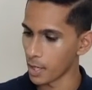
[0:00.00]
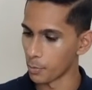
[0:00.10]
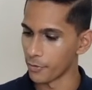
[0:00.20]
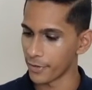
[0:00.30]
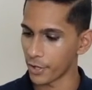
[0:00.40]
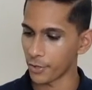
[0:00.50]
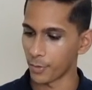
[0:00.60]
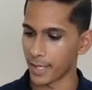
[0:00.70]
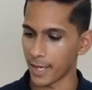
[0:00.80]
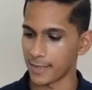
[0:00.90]
Moving on, we
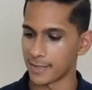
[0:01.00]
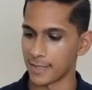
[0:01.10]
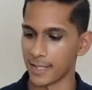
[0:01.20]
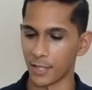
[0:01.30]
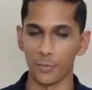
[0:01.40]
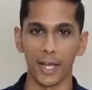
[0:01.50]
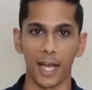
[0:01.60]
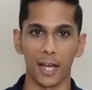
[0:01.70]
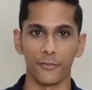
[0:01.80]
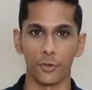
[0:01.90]
can see that we have your